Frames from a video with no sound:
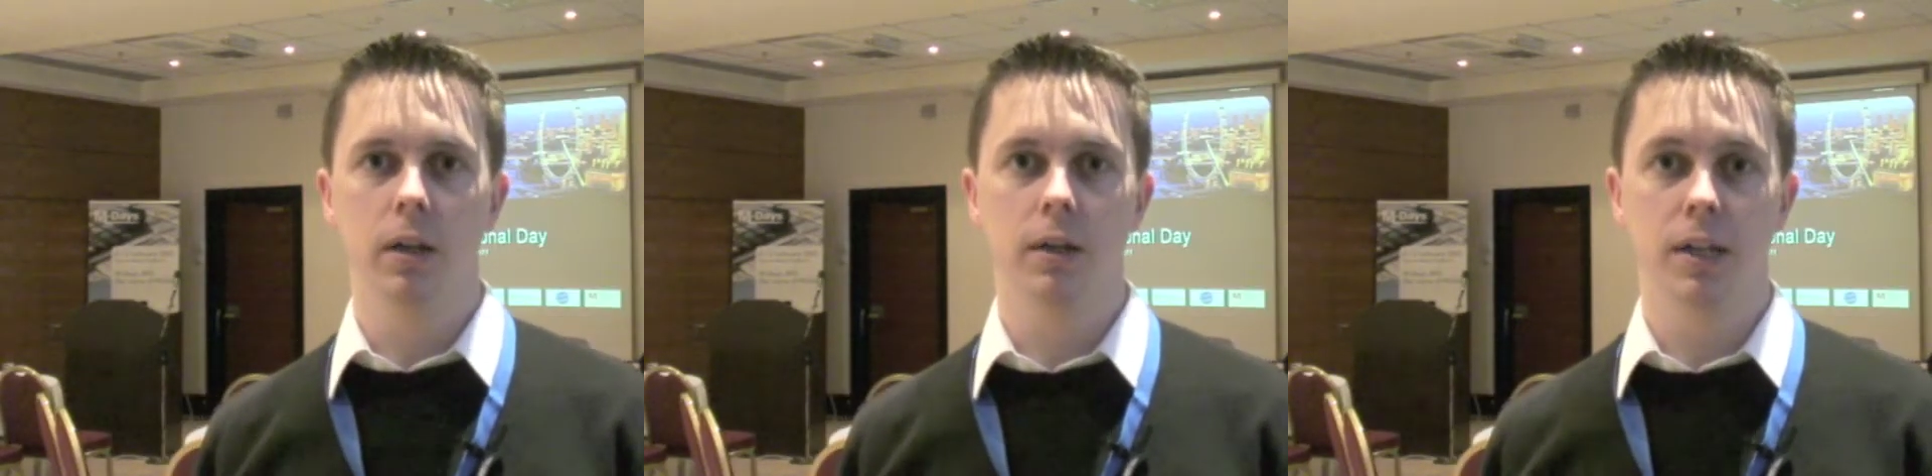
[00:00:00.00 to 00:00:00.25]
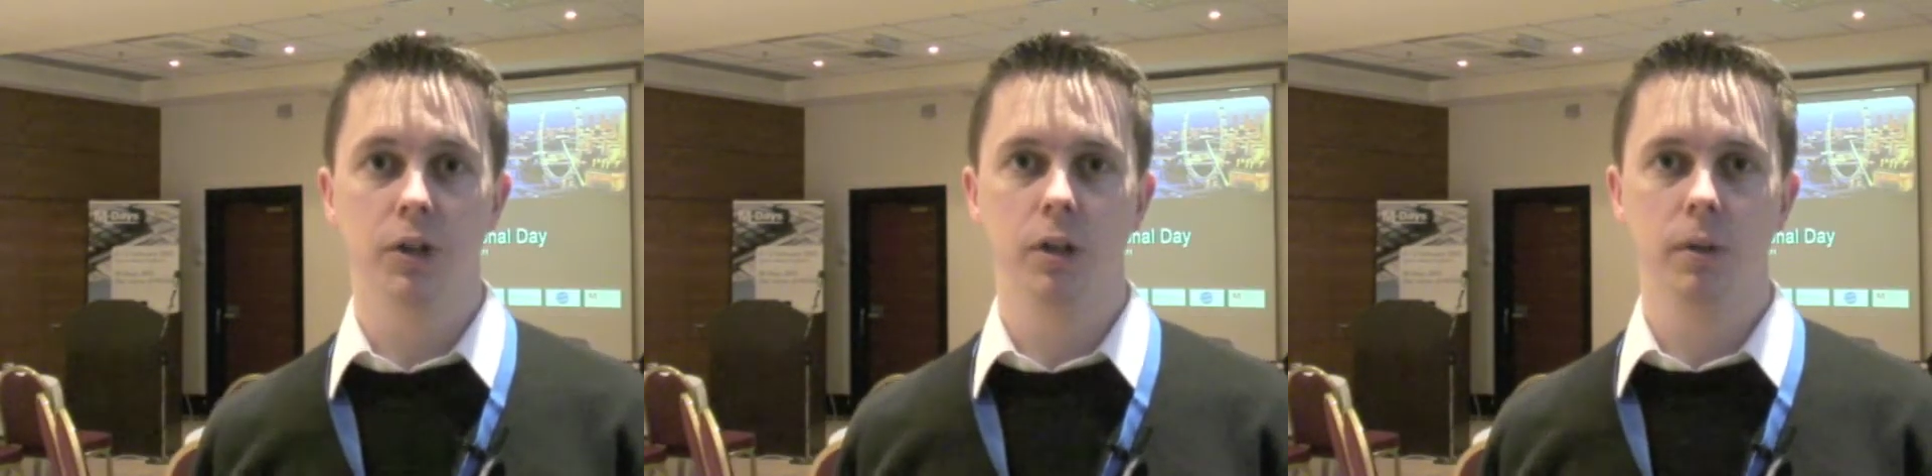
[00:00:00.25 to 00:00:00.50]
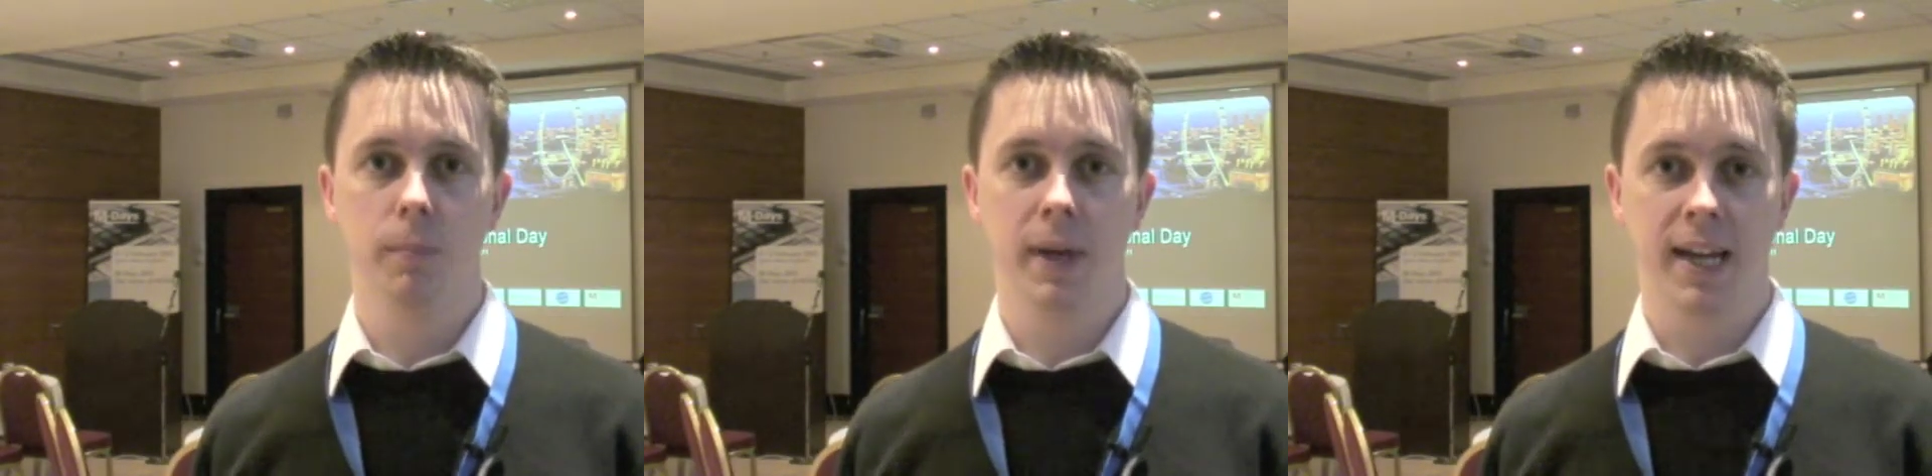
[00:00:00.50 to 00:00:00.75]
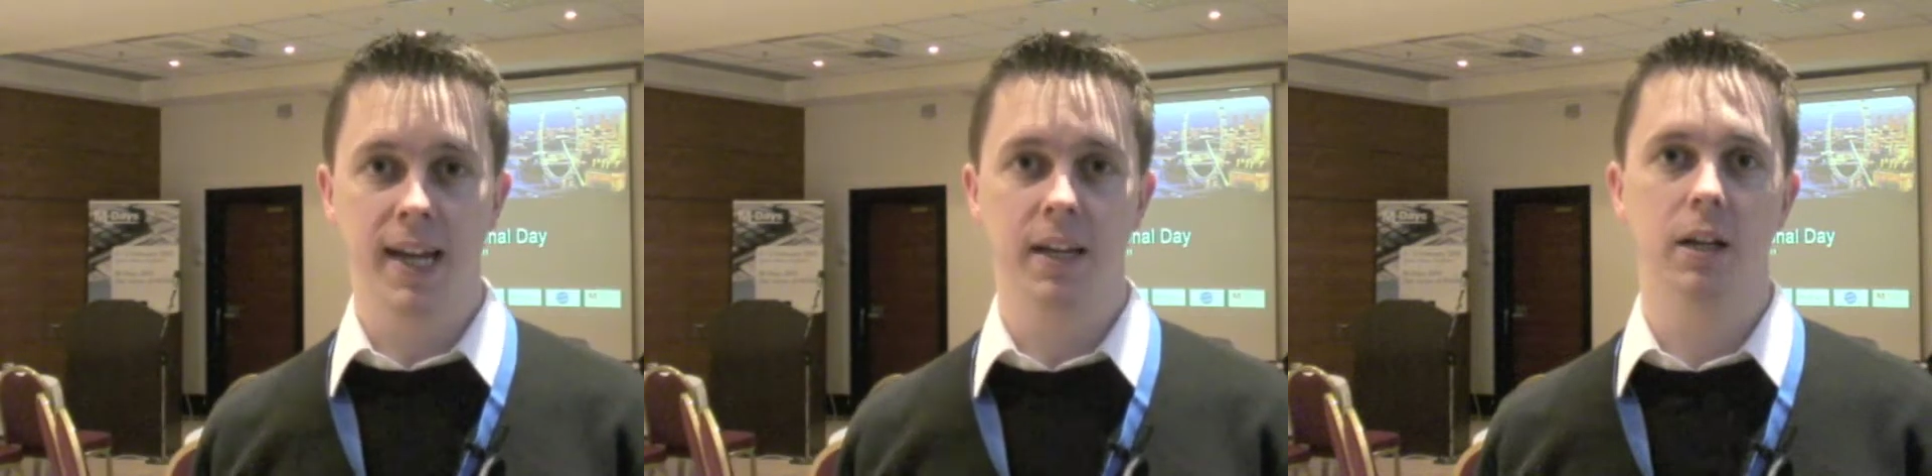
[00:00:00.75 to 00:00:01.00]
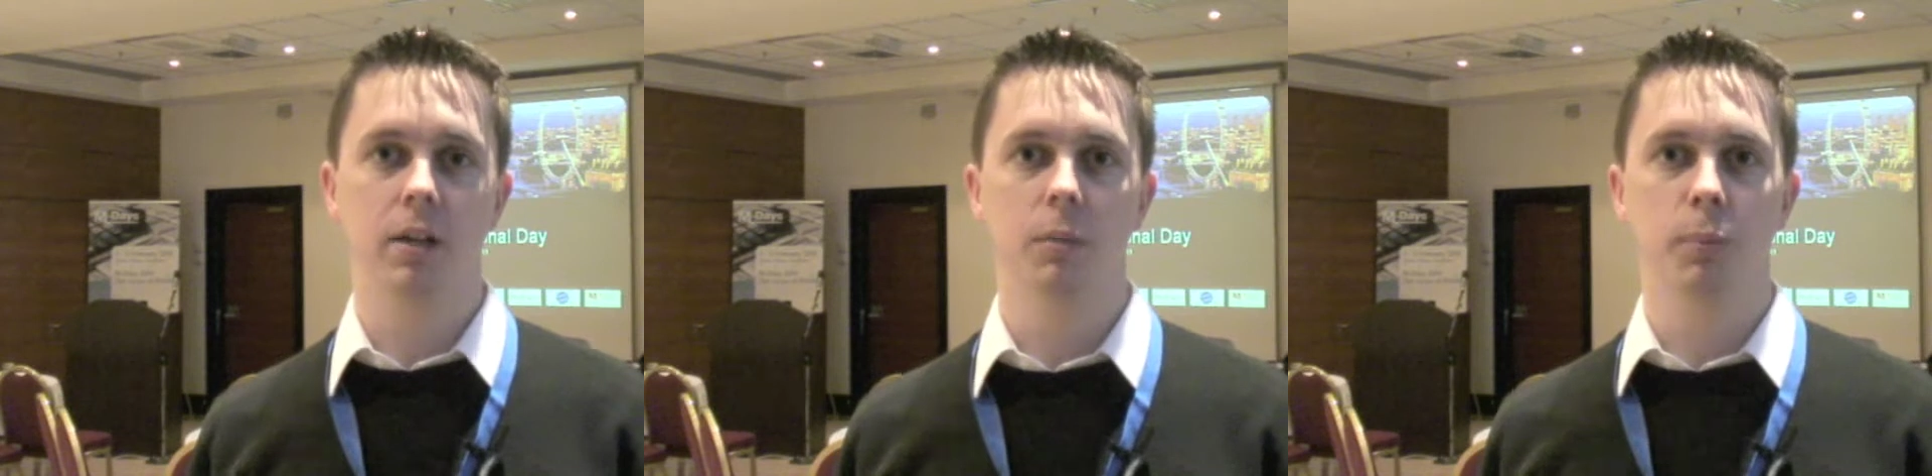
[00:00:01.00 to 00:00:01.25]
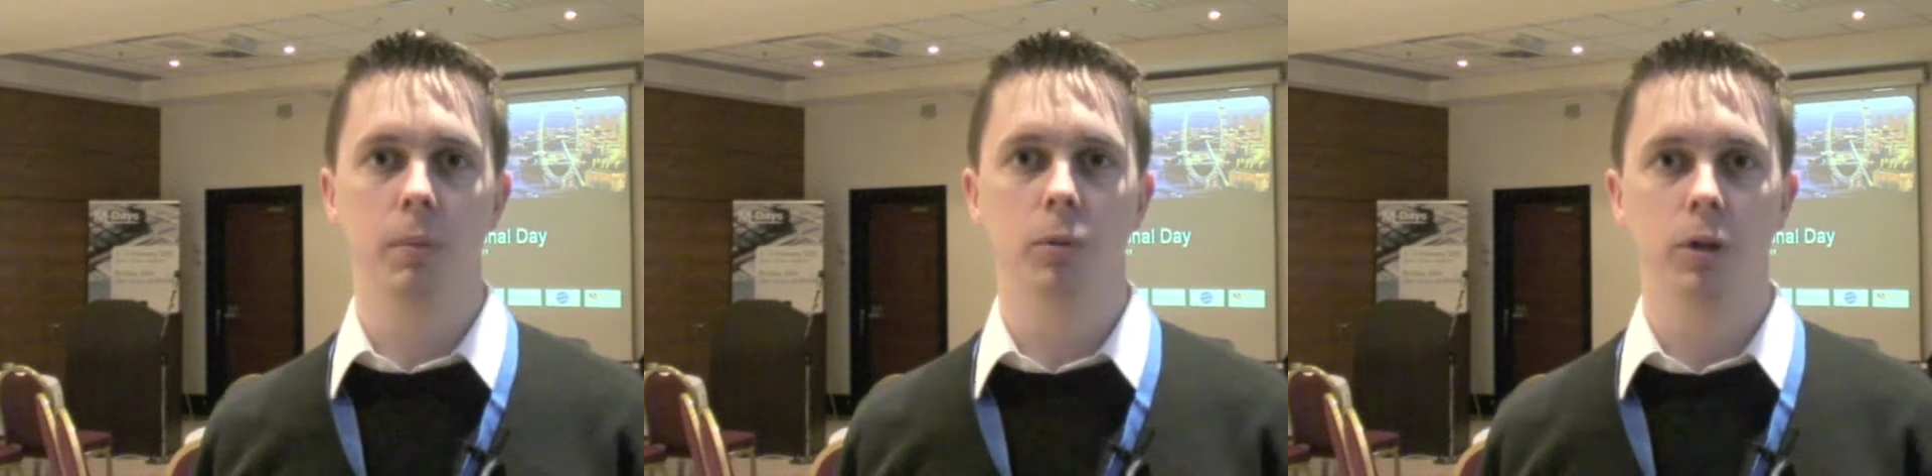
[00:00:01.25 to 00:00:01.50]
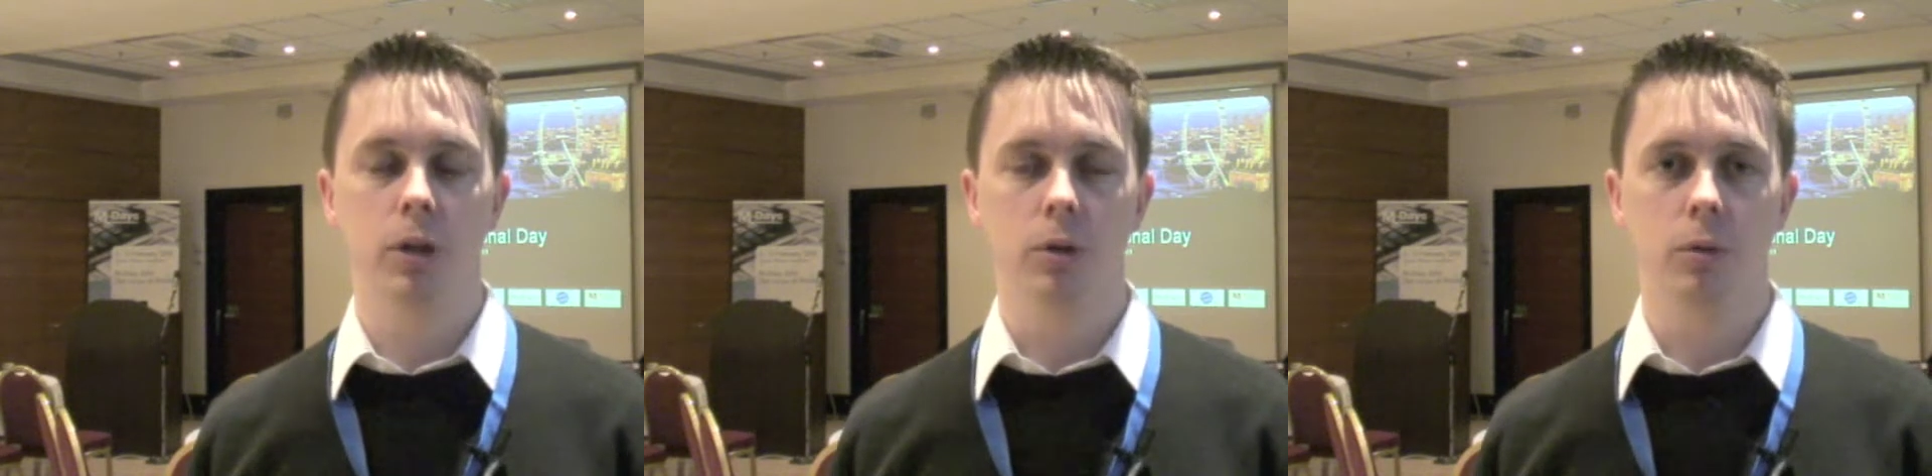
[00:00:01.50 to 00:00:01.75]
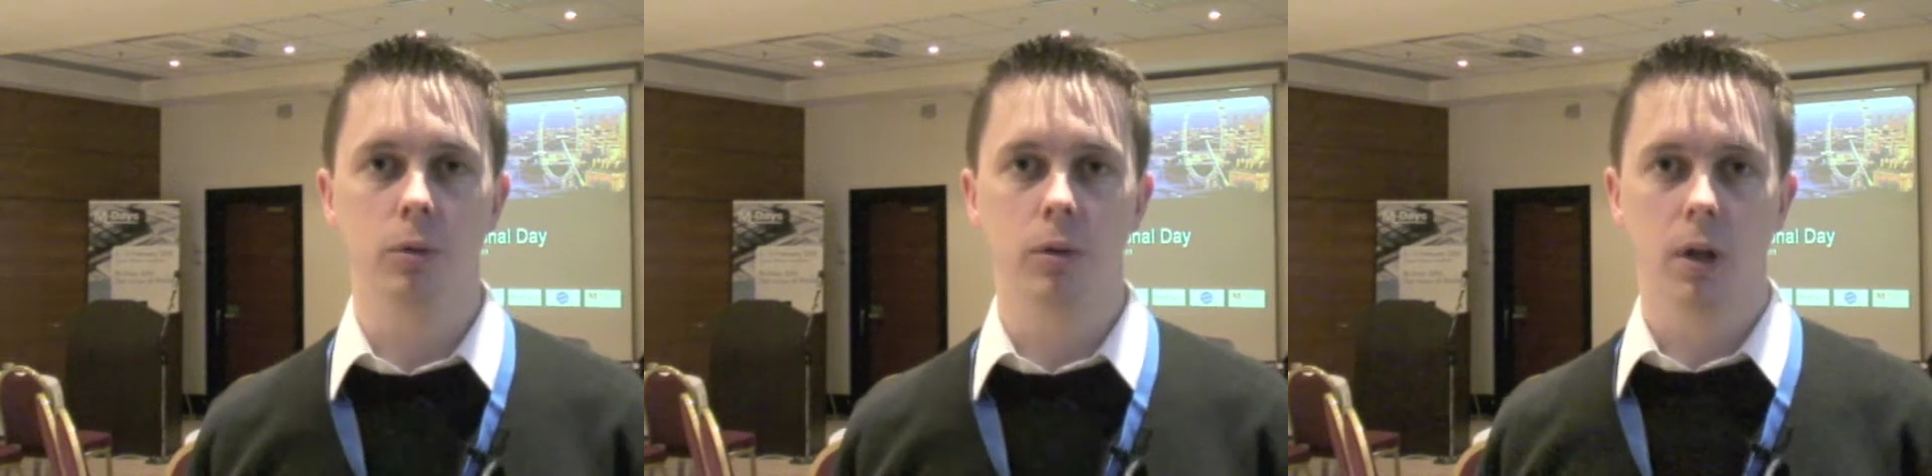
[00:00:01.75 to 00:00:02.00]
is actually the mechanic that people
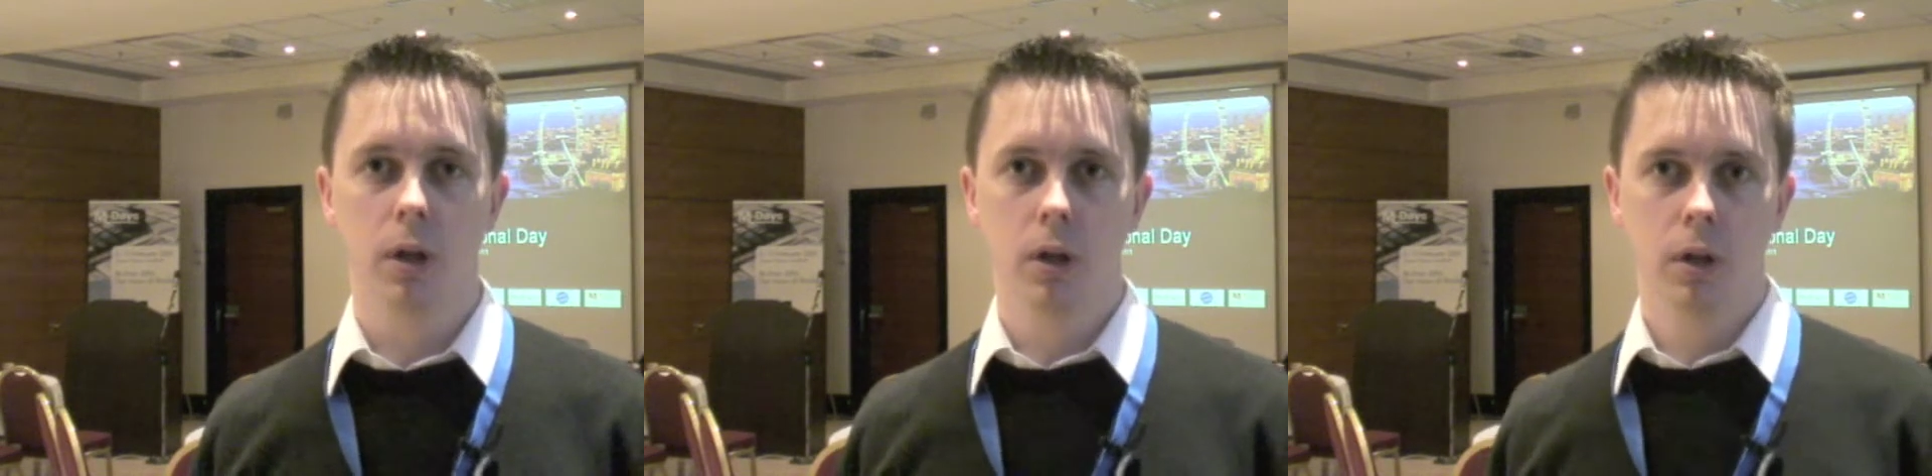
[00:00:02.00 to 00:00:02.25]
use.